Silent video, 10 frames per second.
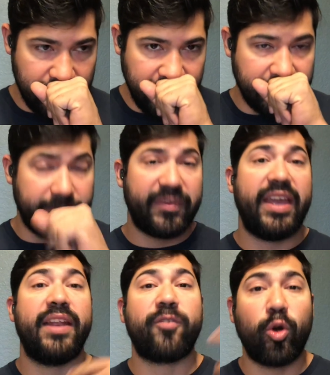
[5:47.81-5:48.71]

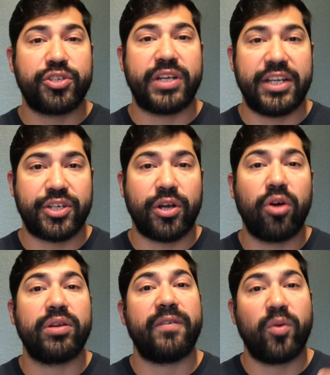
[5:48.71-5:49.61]
And of course, you got your
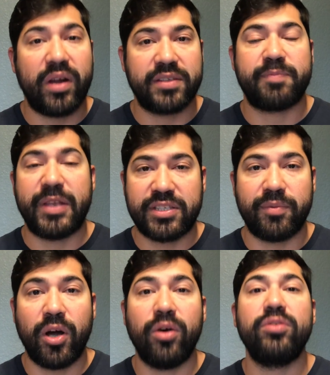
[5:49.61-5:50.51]
gold. If you want to spend
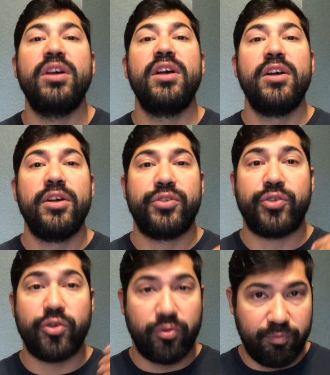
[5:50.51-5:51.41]
some gold
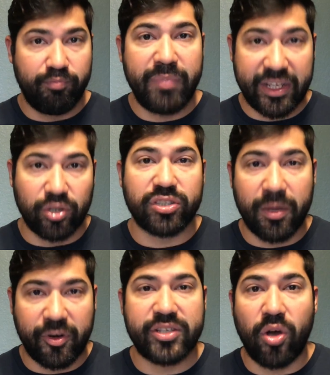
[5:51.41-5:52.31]
to make those
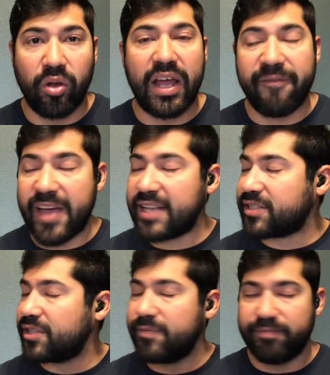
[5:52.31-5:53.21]
upgrades a whole lot
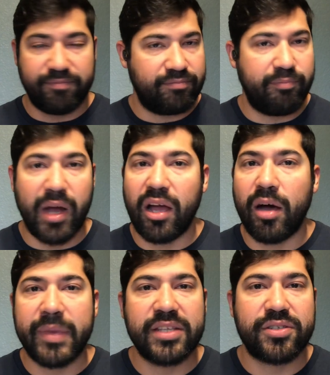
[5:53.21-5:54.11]
faster, by
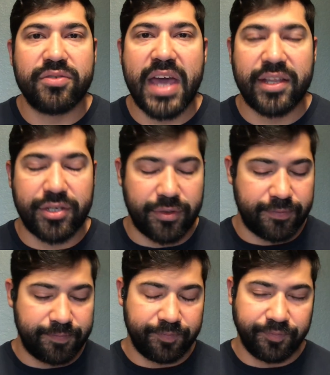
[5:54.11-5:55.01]
all means, do that too.